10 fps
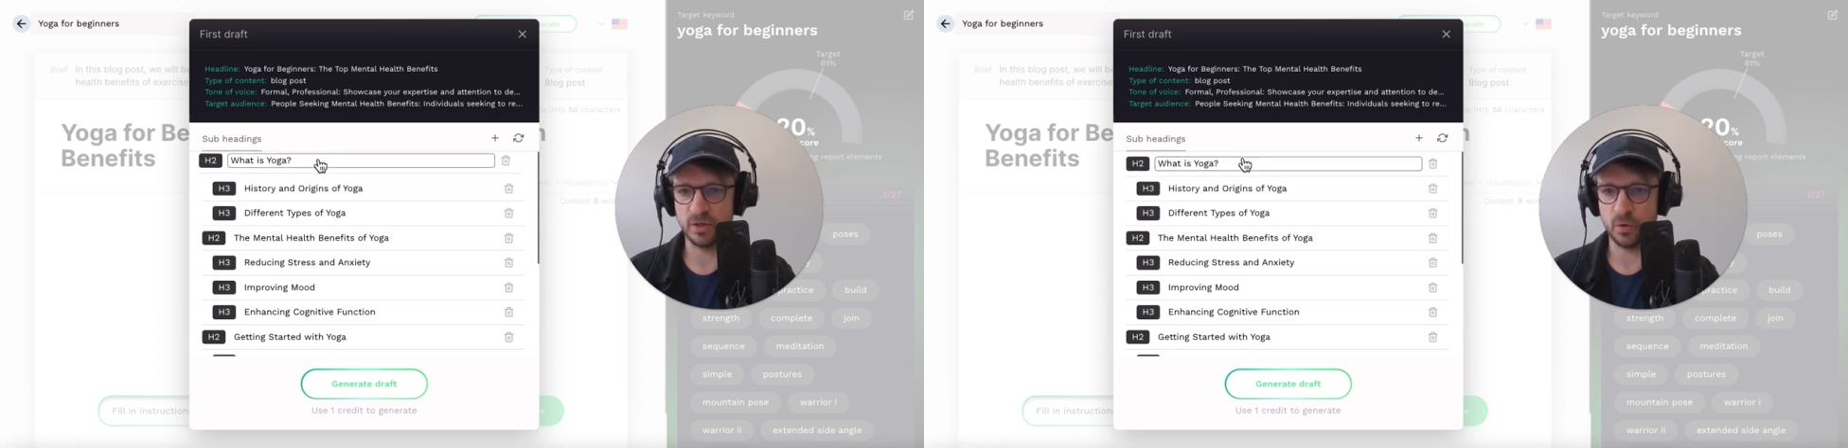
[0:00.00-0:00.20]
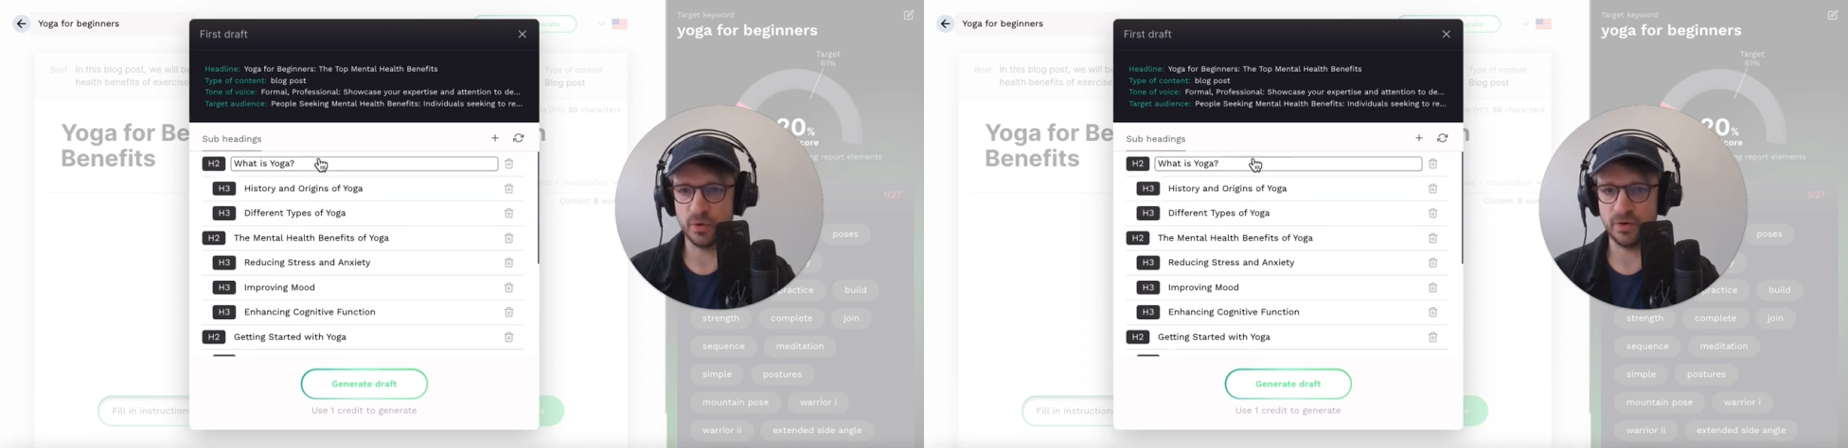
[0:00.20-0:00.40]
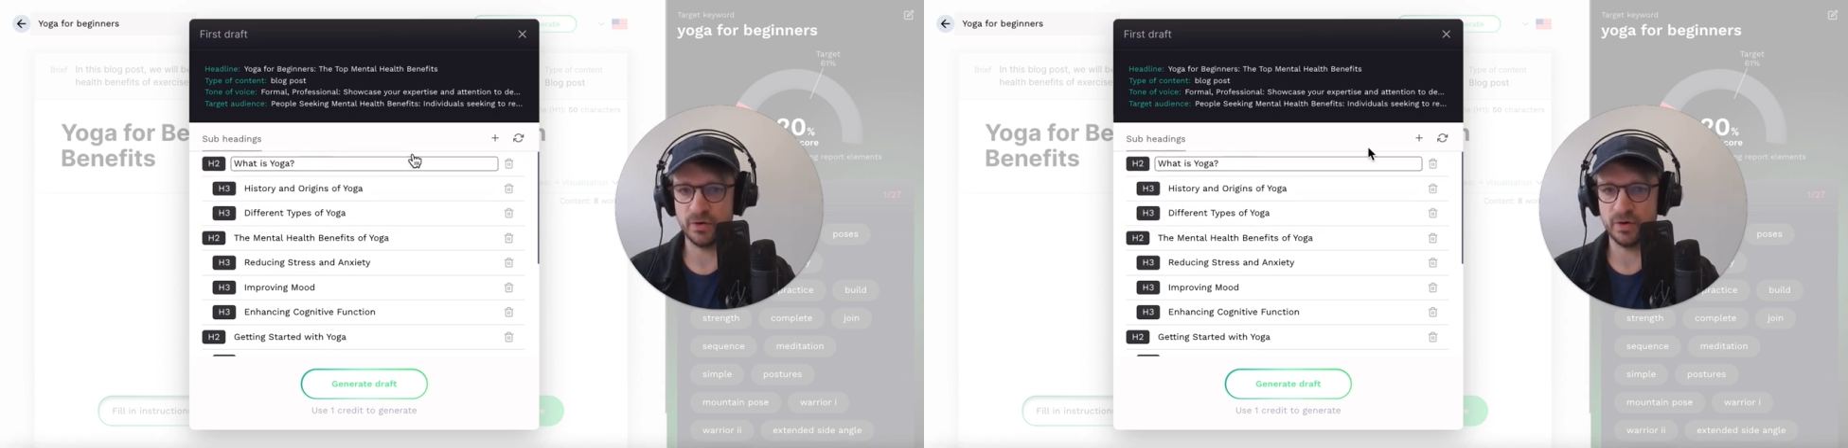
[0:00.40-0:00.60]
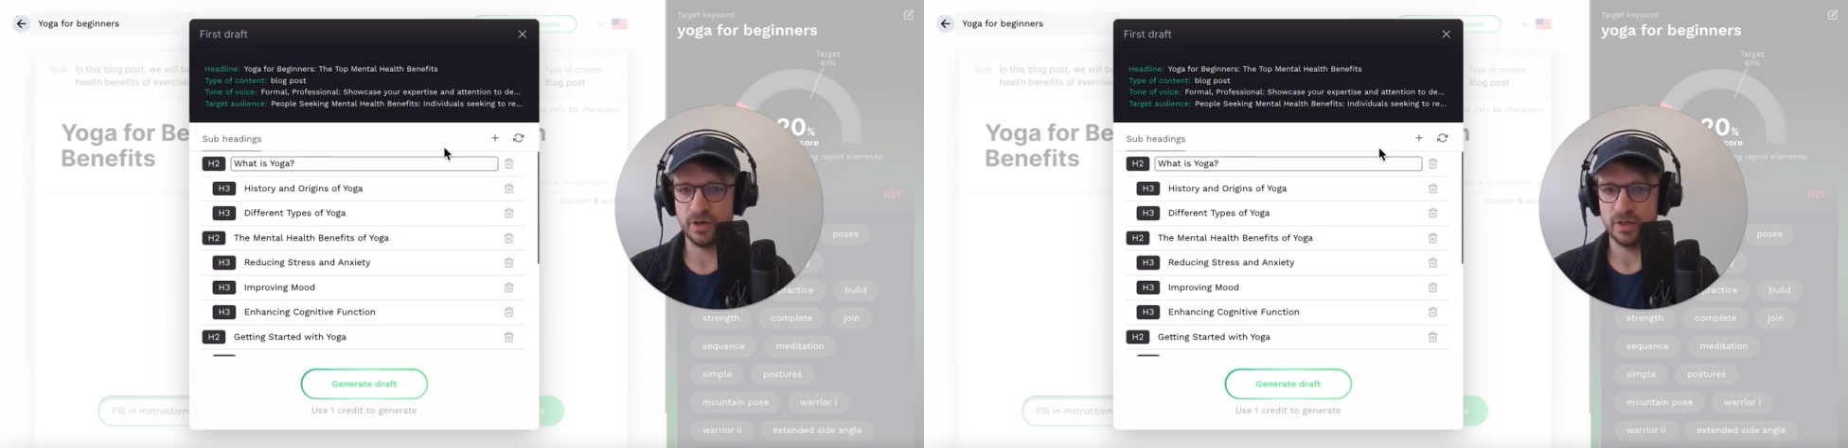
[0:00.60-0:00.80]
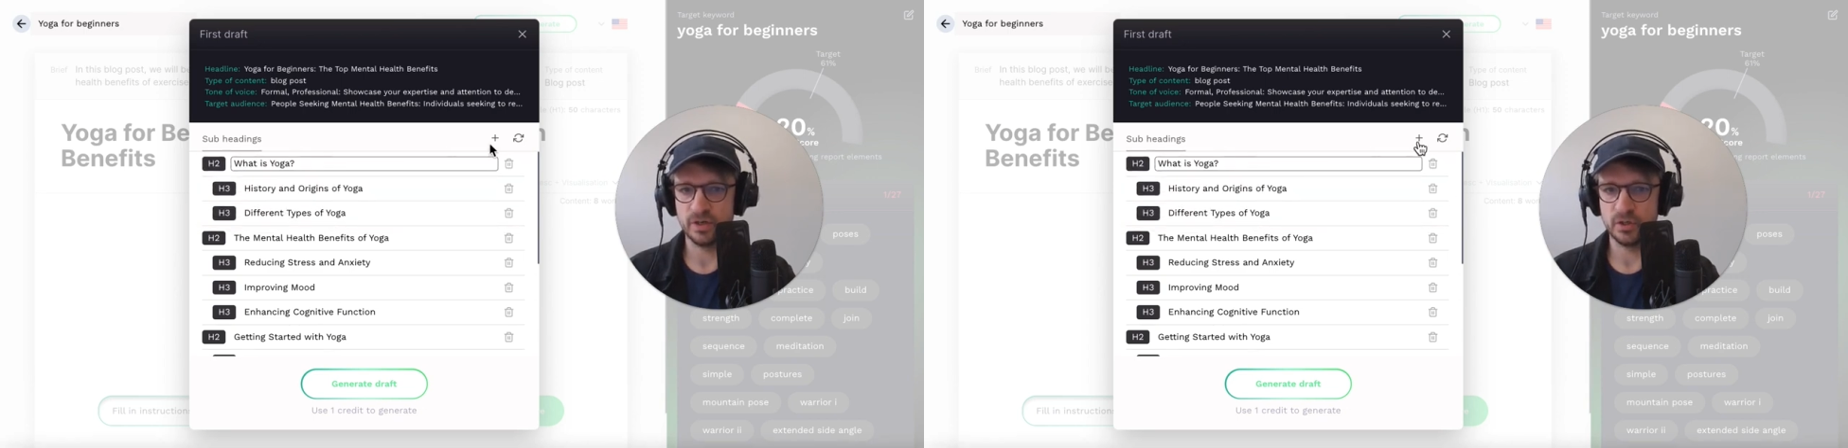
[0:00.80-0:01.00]
order,
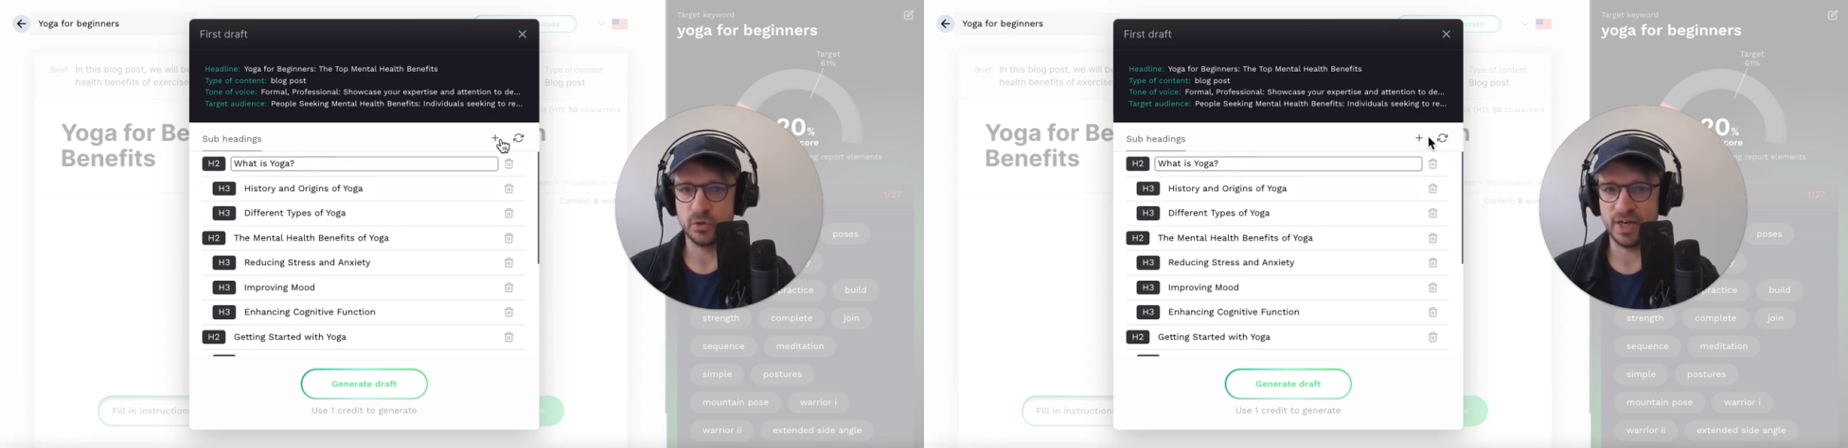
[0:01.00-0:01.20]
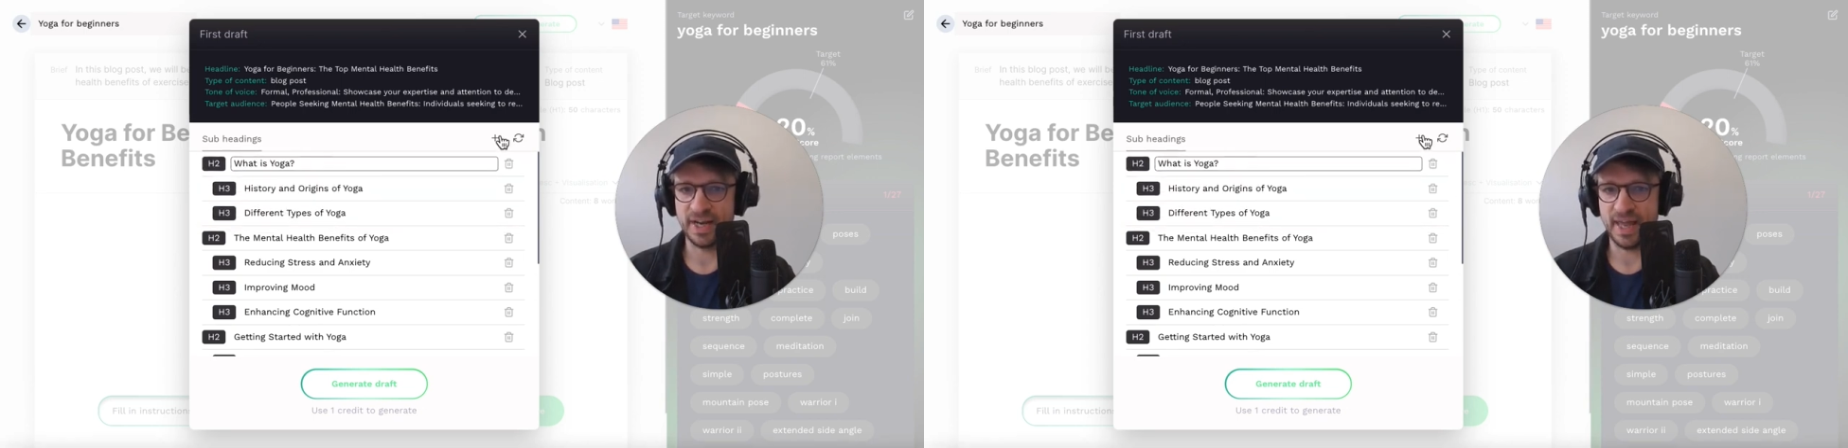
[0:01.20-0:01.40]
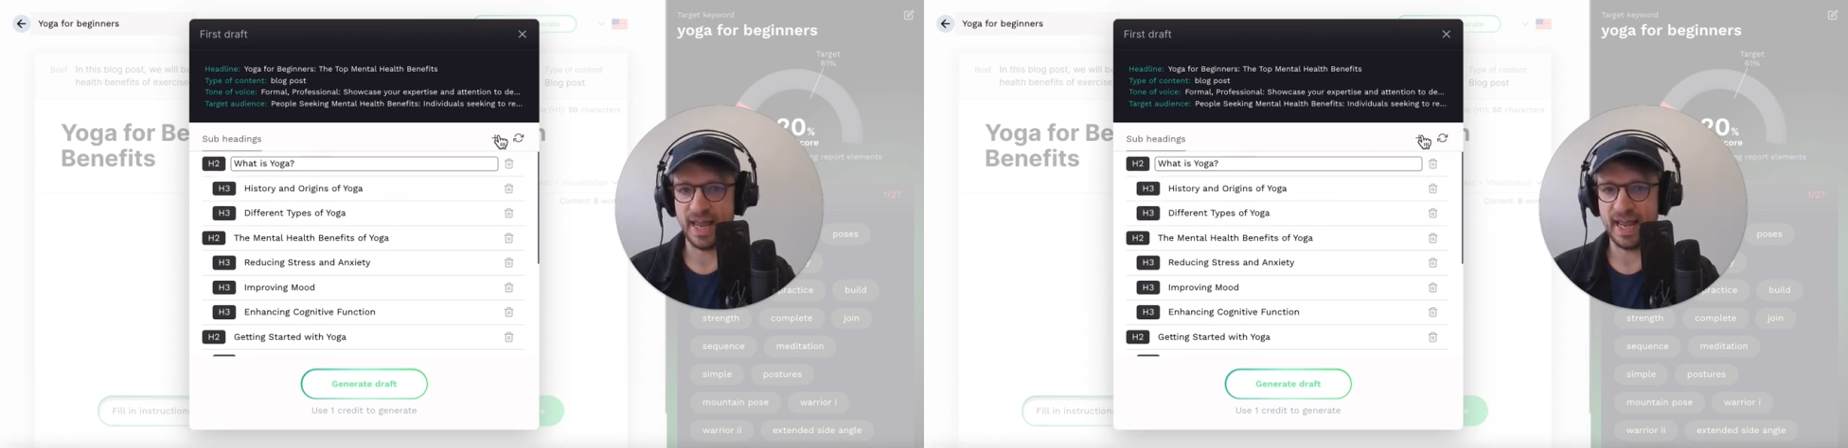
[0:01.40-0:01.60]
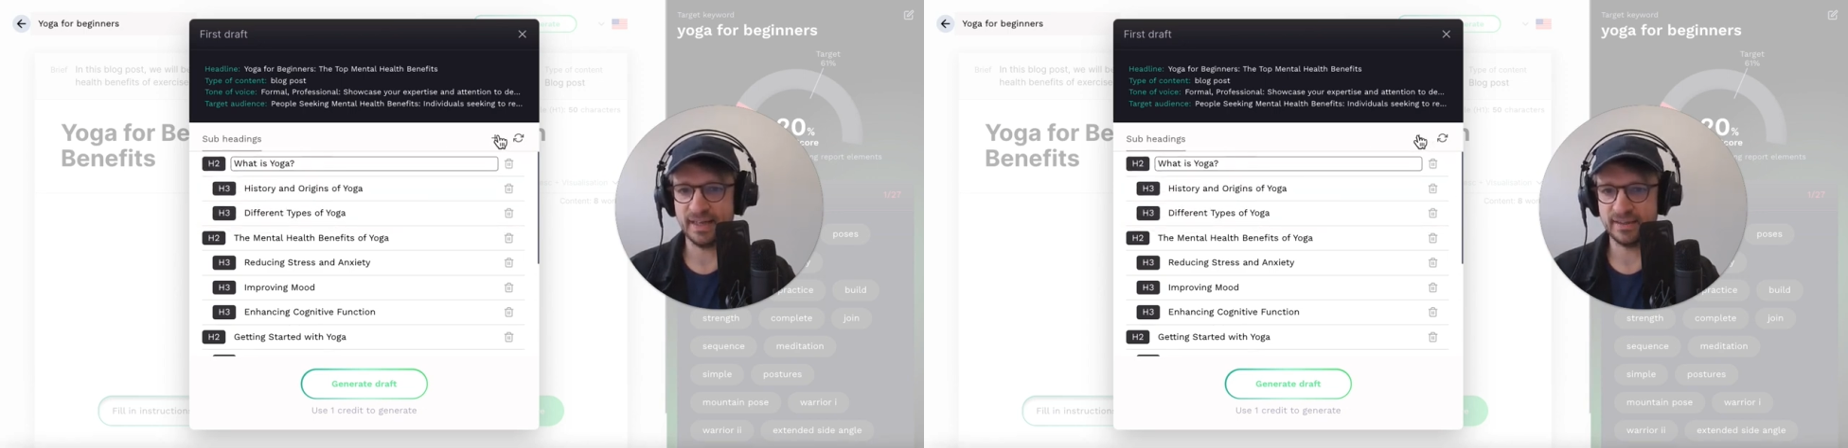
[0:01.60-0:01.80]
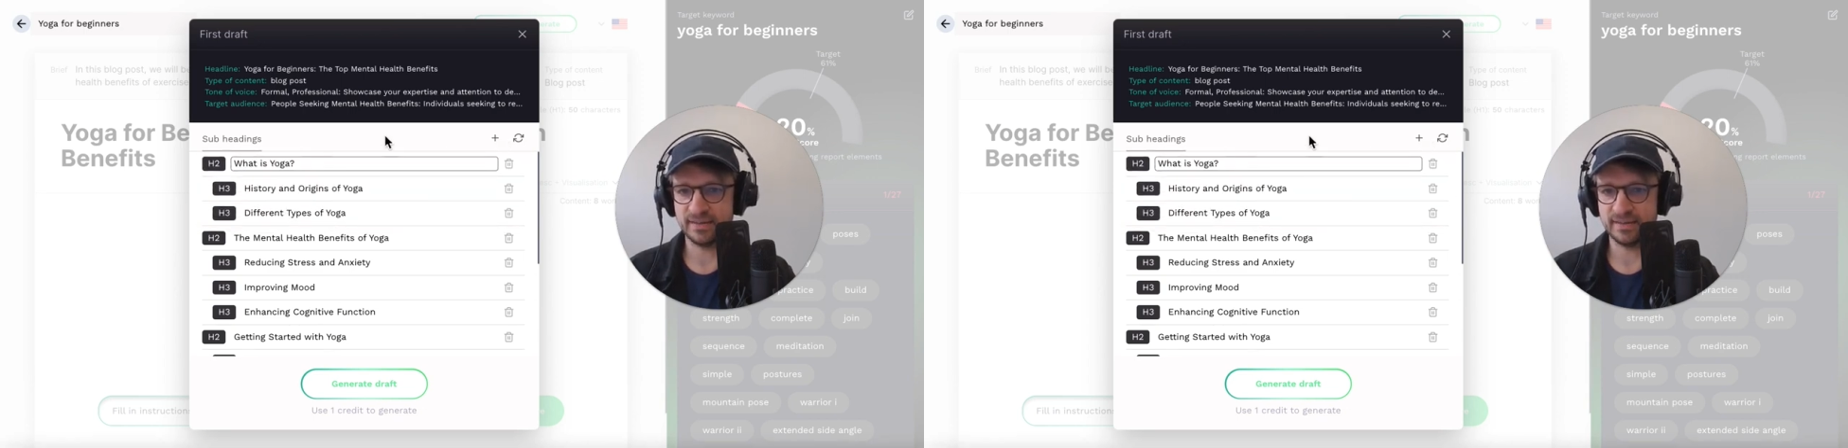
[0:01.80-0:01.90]
you can add